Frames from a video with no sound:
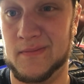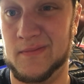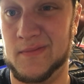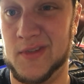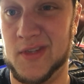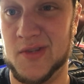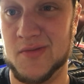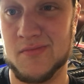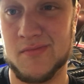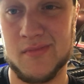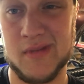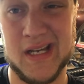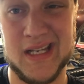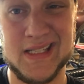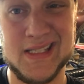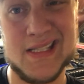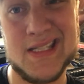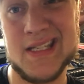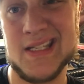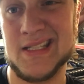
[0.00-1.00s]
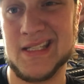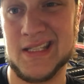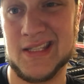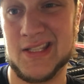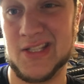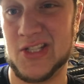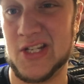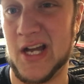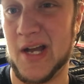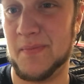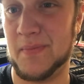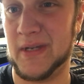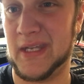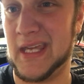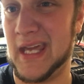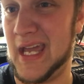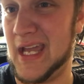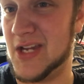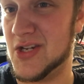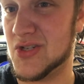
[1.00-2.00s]
You might see us at the shop
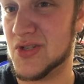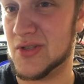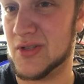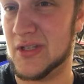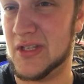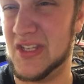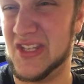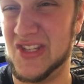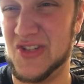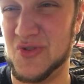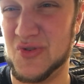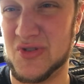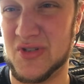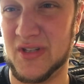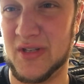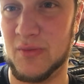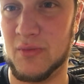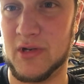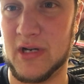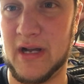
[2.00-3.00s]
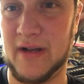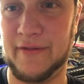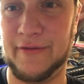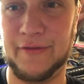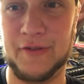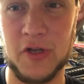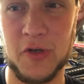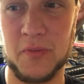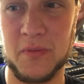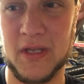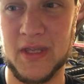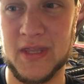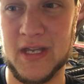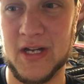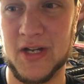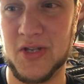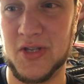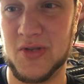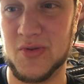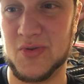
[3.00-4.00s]
occasionally. Usually we're not filming
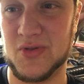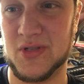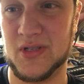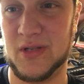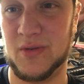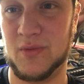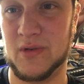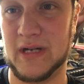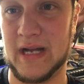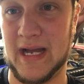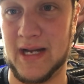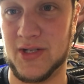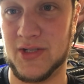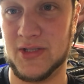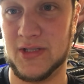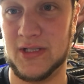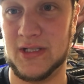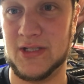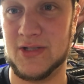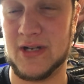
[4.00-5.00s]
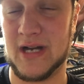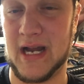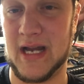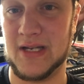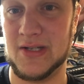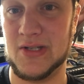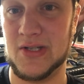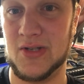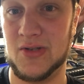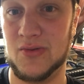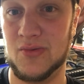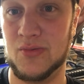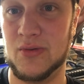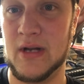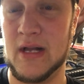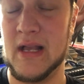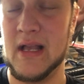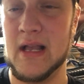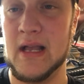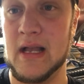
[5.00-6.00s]
there. Usually we're actually trying to,
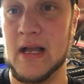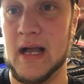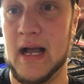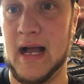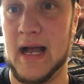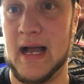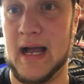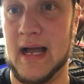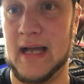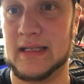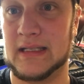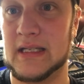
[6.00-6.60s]
I